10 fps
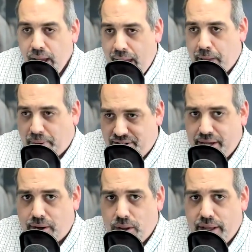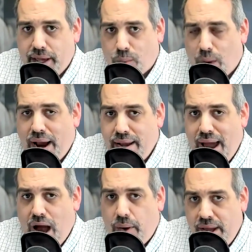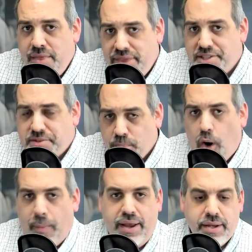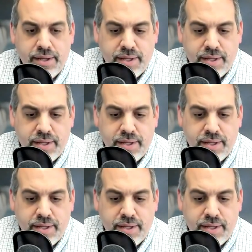and particularly right now in this moment,